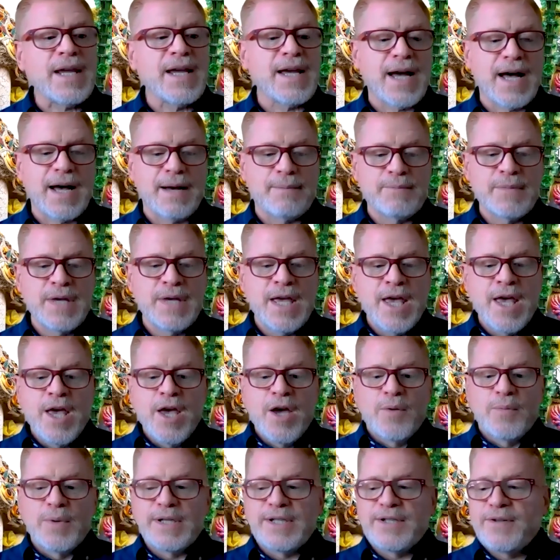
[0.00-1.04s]
Um,
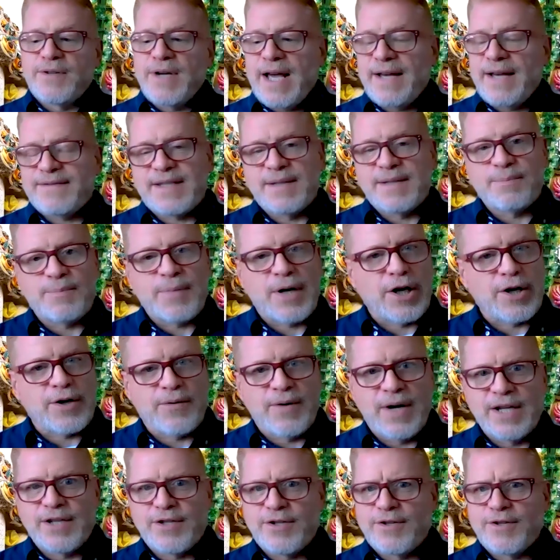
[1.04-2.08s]
we do have some park
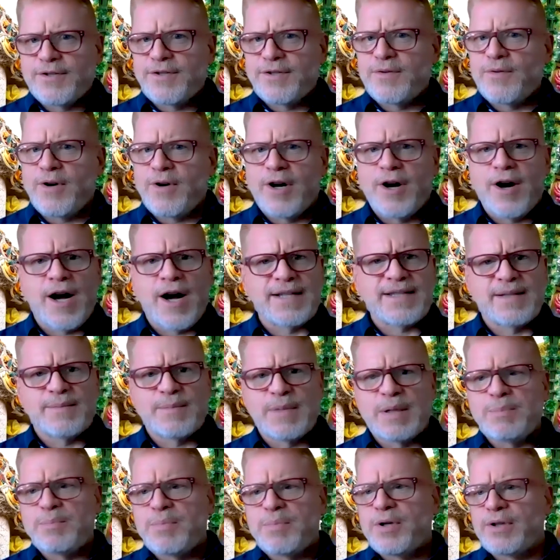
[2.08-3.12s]
rangers who are awesome
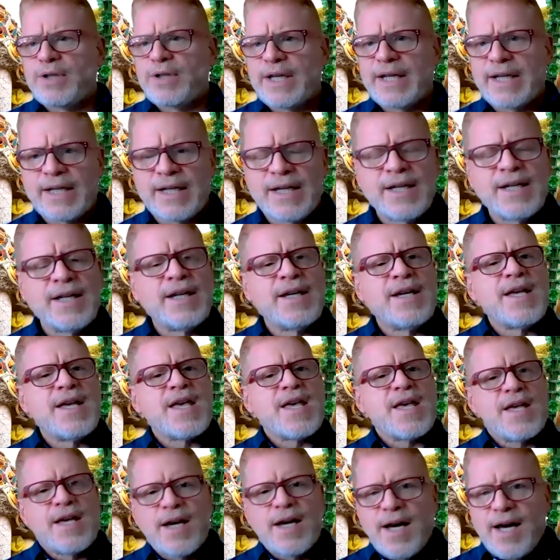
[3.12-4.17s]
at pulling
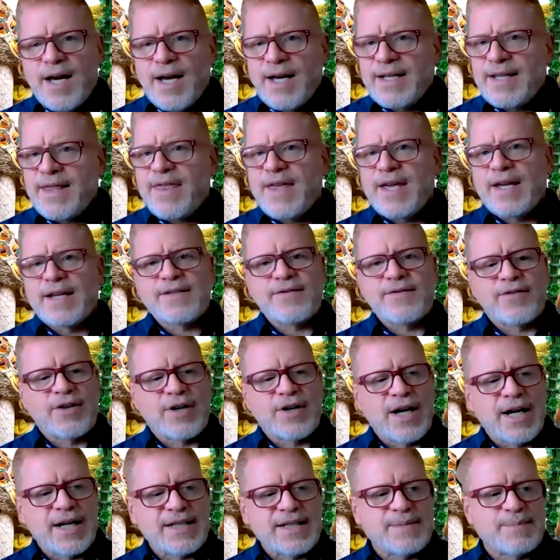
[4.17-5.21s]
uh, things
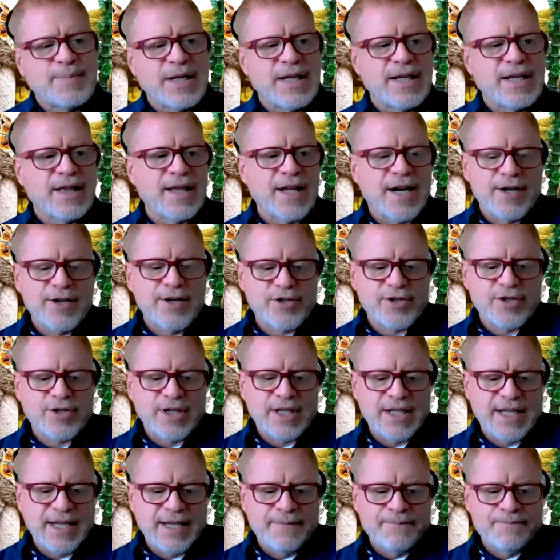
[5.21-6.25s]
for us, but
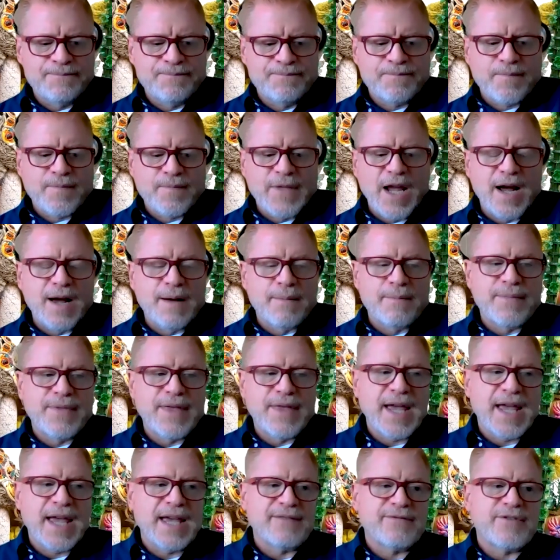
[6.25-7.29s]
largely um,
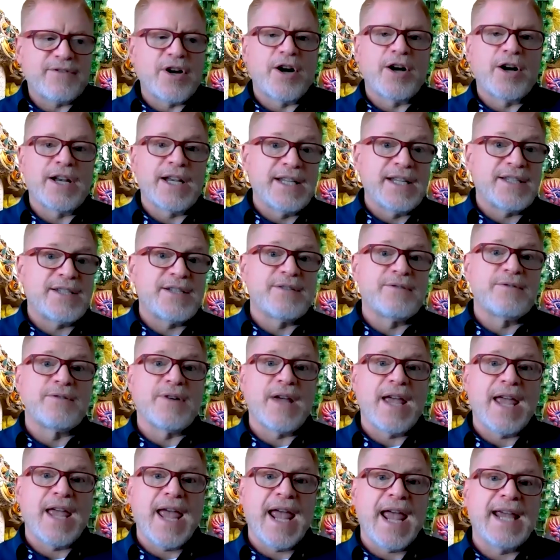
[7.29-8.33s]
they have gone into
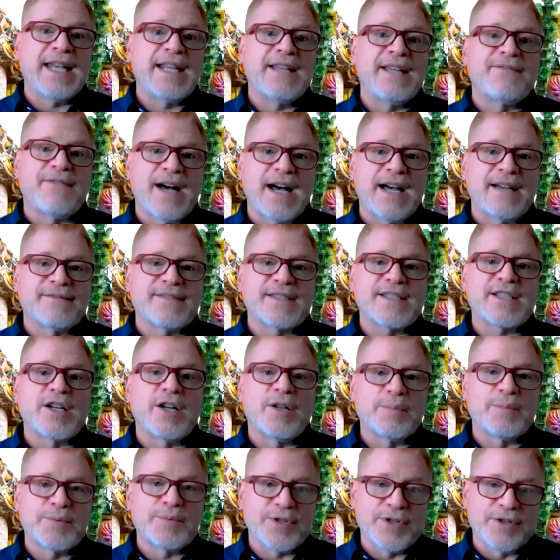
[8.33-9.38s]
eighty-five
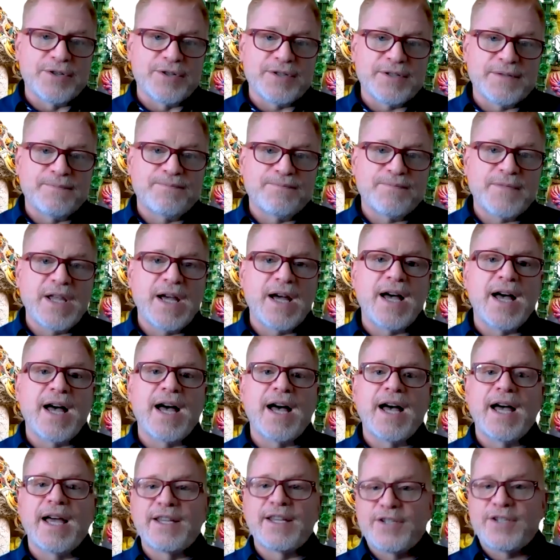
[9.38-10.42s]
sculptures,
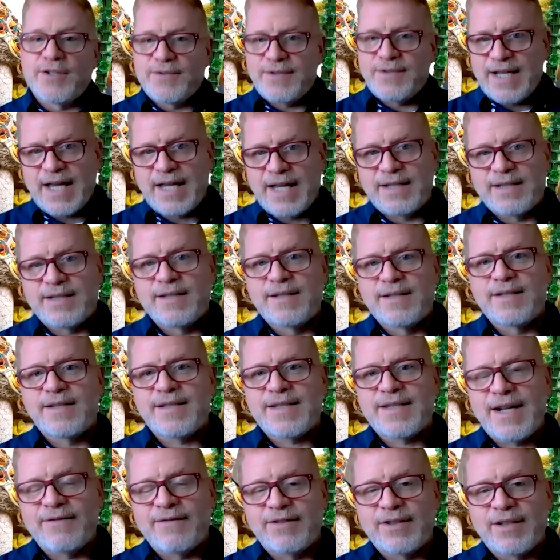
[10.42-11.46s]
uh, as you said,
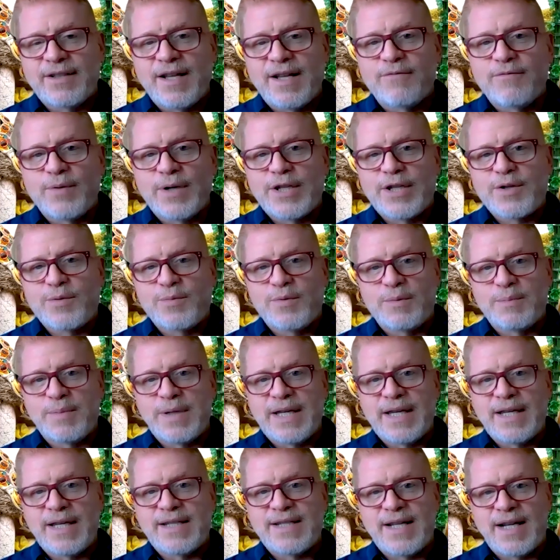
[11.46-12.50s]
several of which will
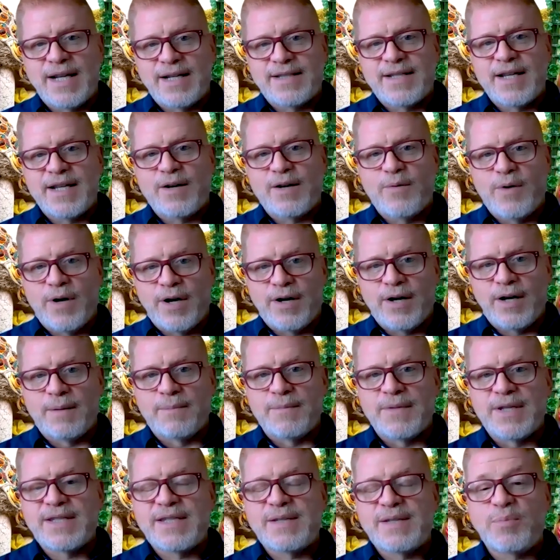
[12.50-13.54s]
be at Tennessee Aquarium
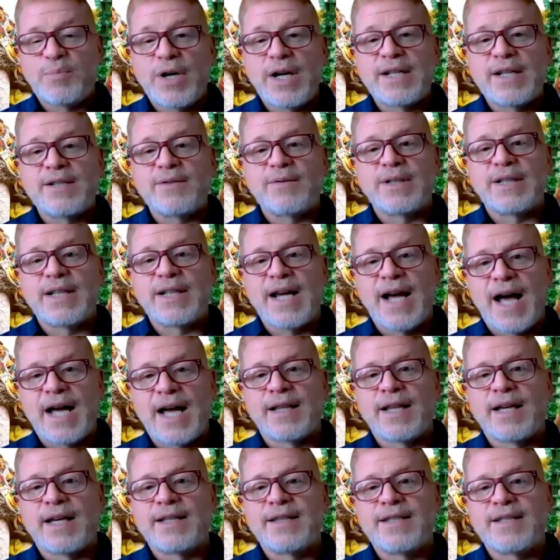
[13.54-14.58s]
this spring to really
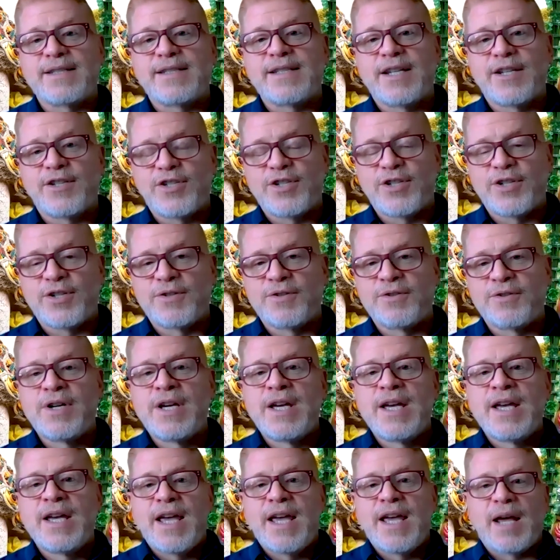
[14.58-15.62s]
highlight this issue
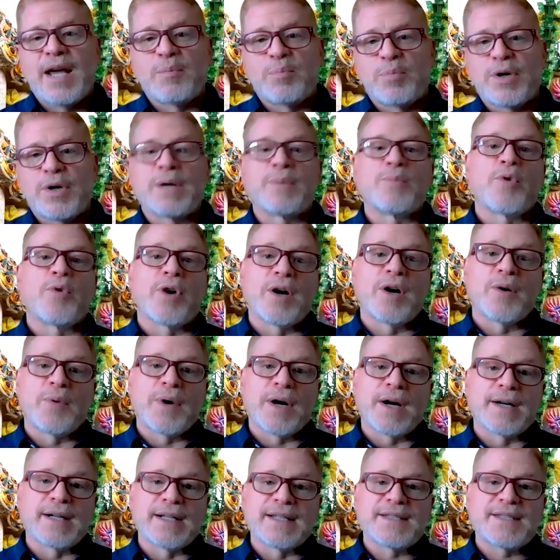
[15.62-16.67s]
and bring more
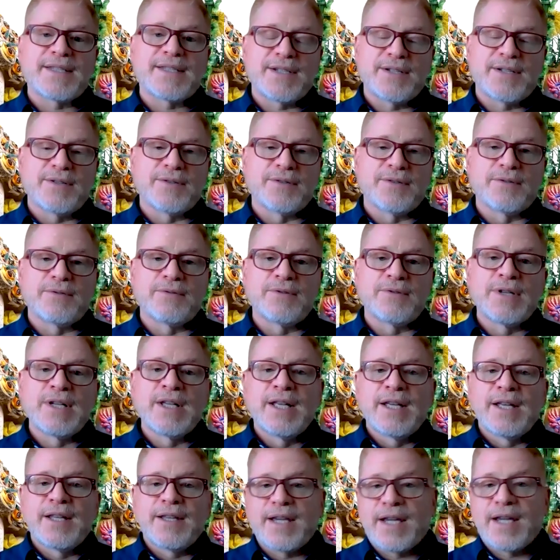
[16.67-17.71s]
awareness to
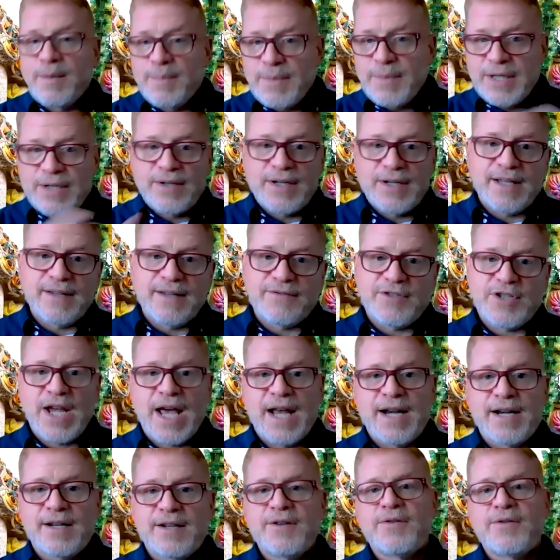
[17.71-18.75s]
the community of
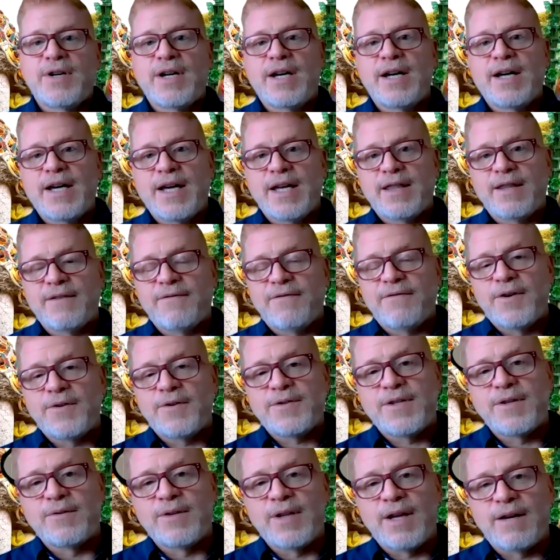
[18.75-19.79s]
Chattanooga and the
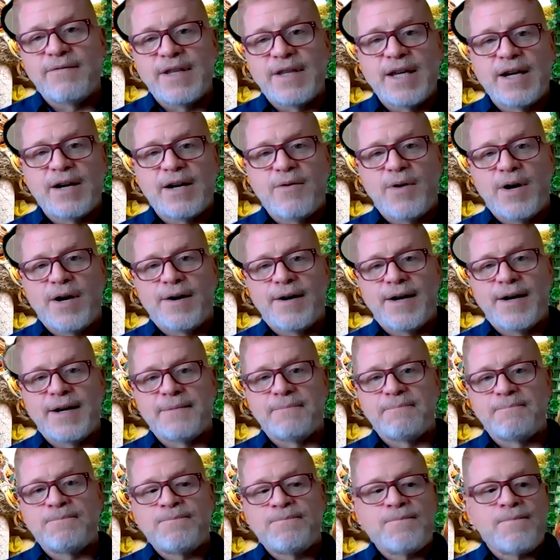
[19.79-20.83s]
folks who love the
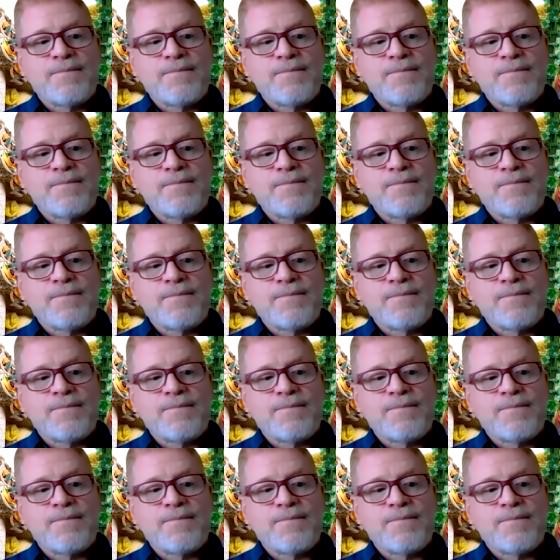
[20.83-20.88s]
aquarium.